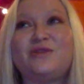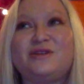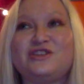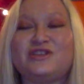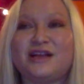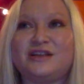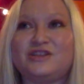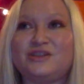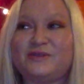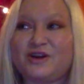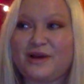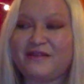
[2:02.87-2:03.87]
though it's challenging,
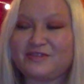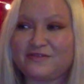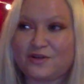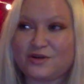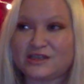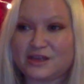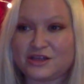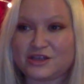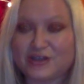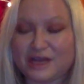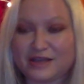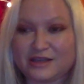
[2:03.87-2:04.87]
we don't have to focus on the
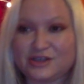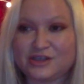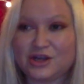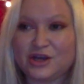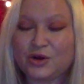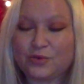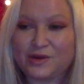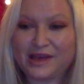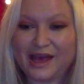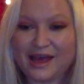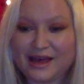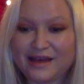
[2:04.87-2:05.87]
challenge. We
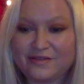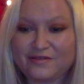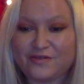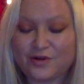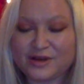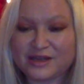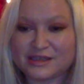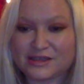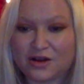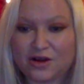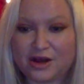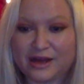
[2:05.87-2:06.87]
can focus
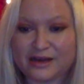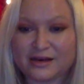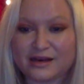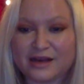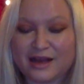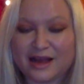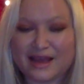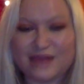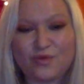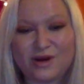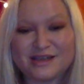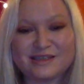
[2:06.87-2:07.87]
on, again,
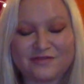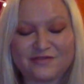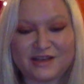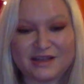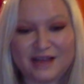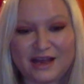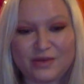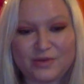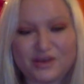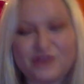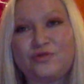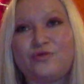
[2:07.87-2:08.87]
what does it feel like
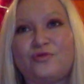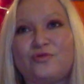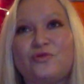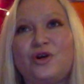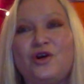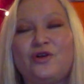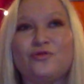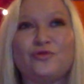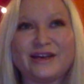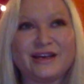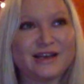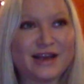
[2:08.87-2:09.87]
when you
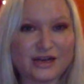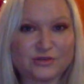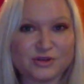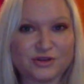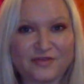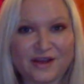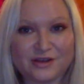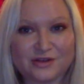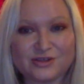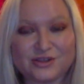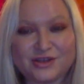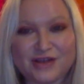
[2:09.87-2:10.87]
reconnect with your values.
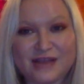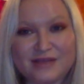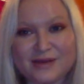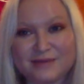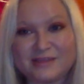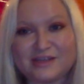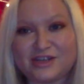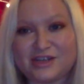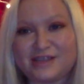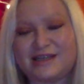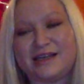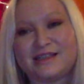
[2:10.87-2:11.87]
So that's what I'm
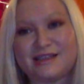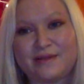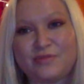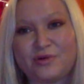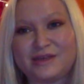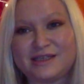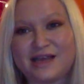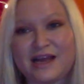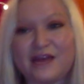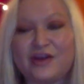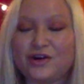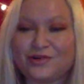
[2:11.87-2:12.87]
suggesting at some point
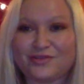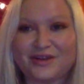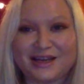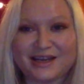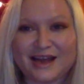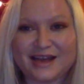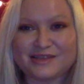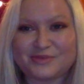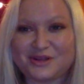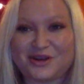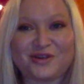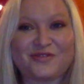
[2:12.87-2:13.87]
today, reconnect
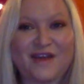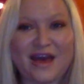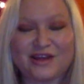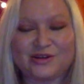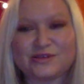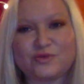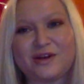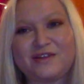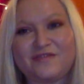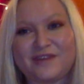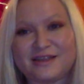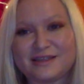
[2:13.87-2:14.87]
with your values, what it
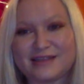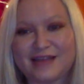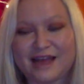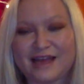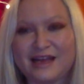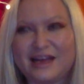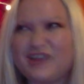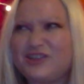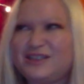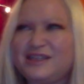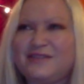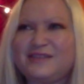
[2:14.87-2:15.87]
feels like
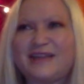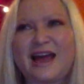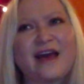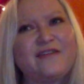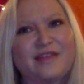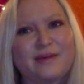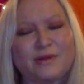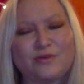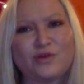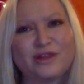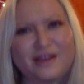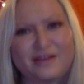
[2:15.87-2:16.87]
just even to have them and
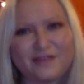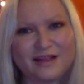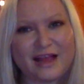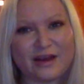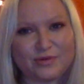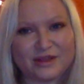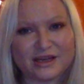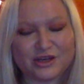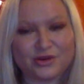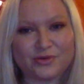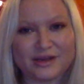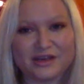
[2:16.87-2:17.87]
what they feel like within
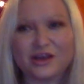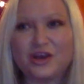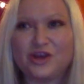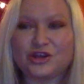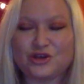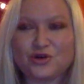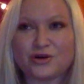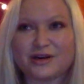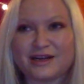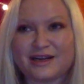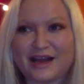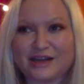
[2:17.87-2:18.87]
you and your
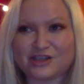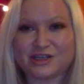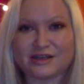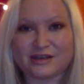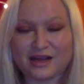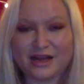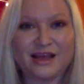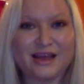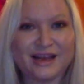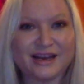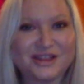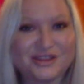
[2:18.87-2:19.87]
connection
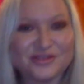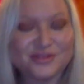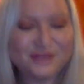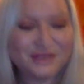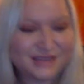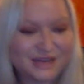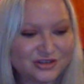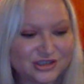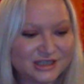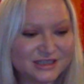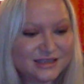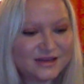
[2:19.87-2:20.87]
in and through these
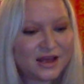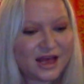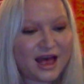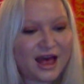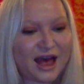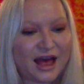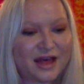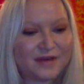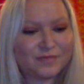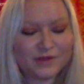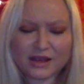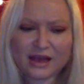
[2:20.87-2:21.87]
energies.
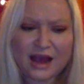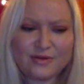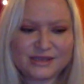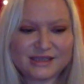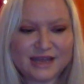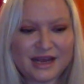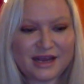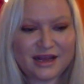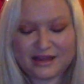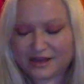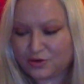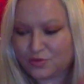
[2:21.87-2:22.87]
I would say a
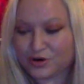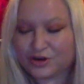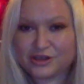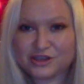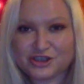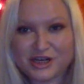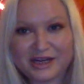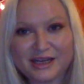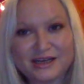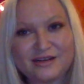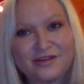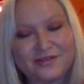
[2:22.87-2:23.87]
little worth check-in
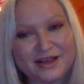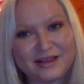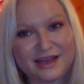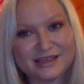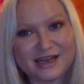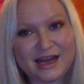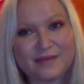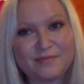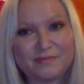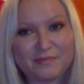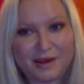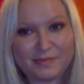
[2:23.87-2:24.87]
around that time
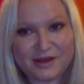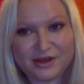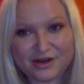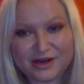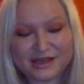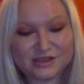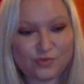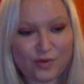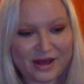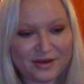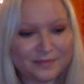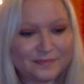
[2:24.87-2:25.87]
might be good as
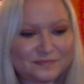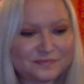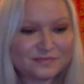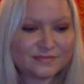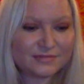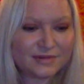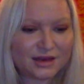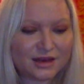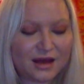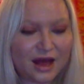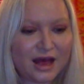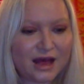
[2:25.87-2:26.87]
well.
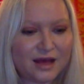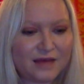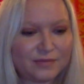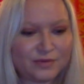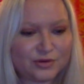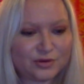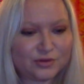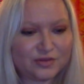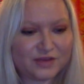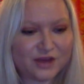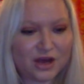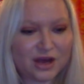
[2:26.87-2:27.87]
Moon
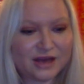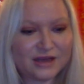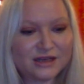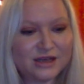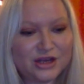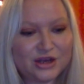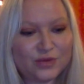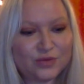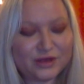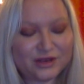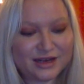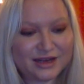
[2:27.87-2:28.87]
moving on
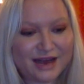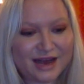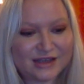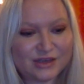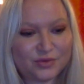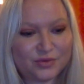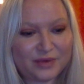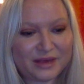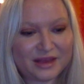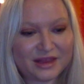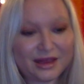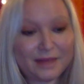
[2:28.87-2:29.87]
will connect
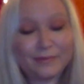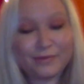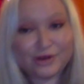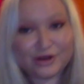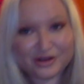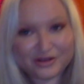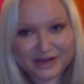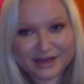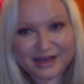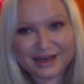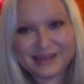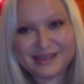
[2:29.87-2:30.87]
with Mercury.
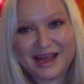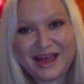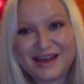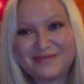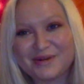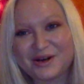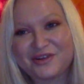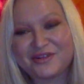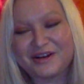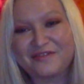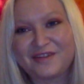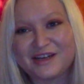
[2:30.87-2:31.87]
Like I said,
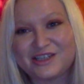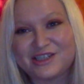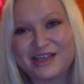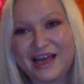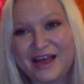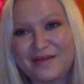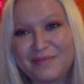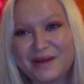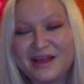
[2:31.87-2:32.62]
Mercury finishing up